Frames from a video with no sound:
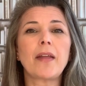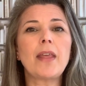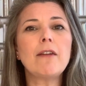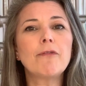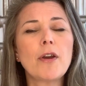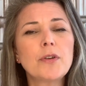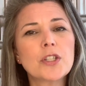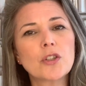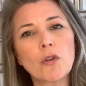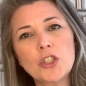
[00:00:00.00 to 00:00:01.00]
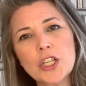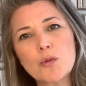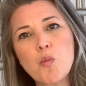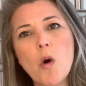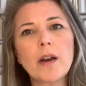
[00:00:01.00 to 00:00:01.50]
And then focused on
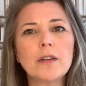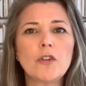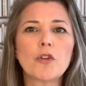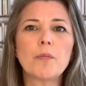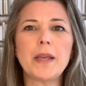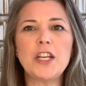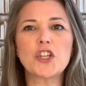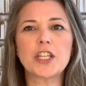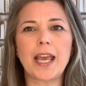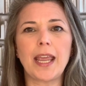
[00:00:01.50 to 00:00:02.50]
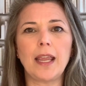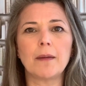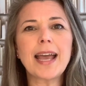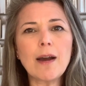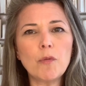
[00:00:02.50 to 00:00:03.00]
just one group each
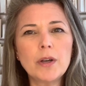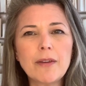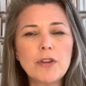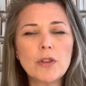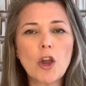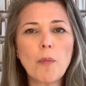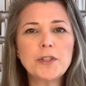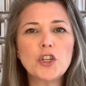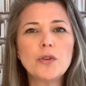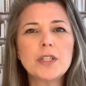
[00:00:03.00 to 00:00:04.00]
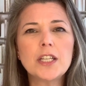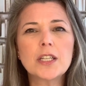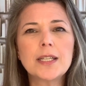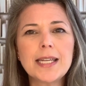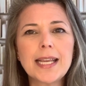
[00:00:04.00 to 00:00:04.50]
day. That will give you the opportunity
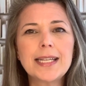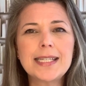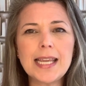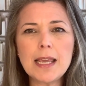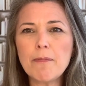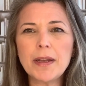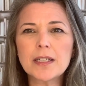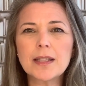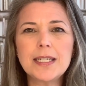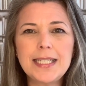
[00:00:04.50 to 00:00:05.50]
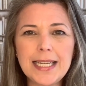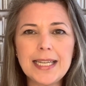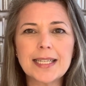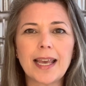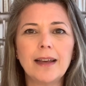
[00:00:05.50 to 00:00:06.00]
to dig deep into the
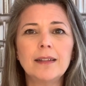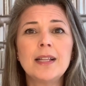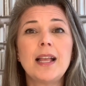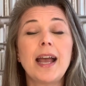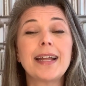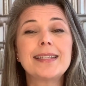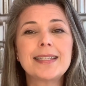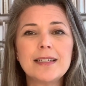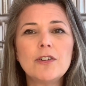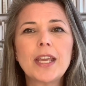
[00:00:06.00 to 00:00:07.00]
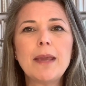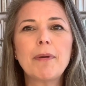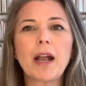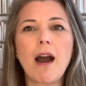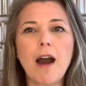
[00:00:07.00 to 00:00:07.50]
detail and still keep a
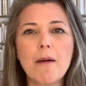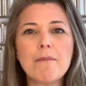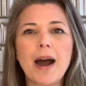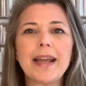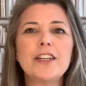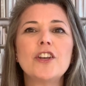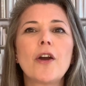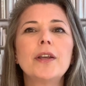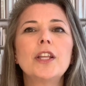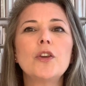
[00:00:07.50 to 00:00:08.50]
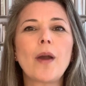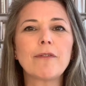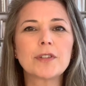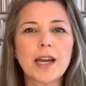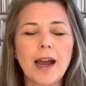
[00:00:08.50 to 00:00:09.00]
calm mind, knowing that you
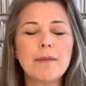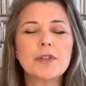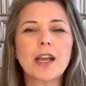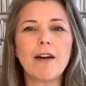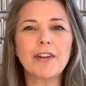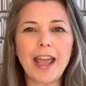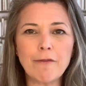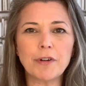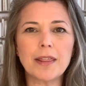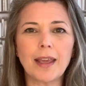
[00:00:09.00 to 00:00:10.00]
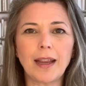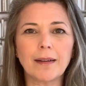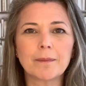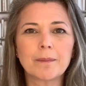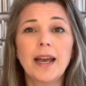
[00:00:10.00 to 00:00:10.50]
have time to cover everything.
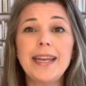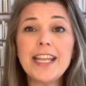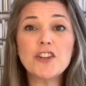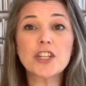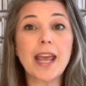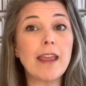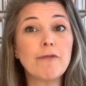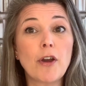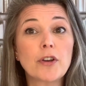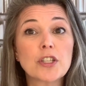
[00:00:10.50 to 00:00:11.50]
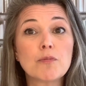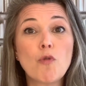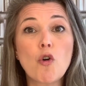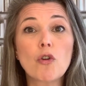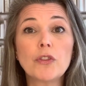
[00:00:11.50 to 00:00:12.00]
And each day focus
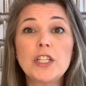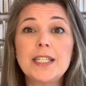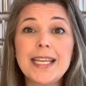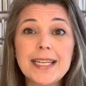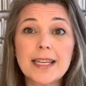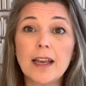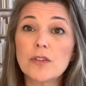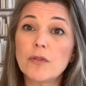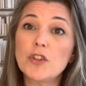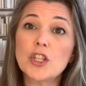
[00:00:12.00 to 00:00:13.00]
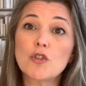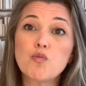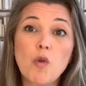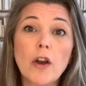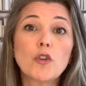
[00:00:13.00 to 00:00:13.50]
more on the details of just
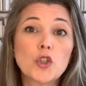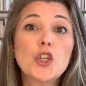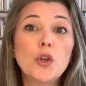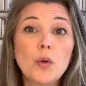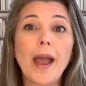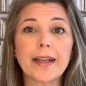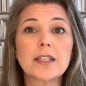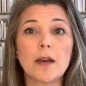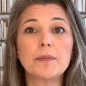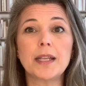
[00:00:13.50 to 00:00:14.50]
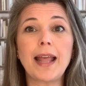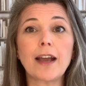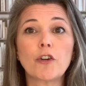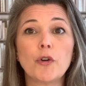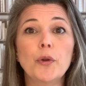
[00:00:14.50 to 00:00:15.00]
1 or 2 excerpts in
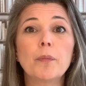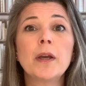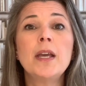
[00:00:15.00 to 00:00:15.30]
that group,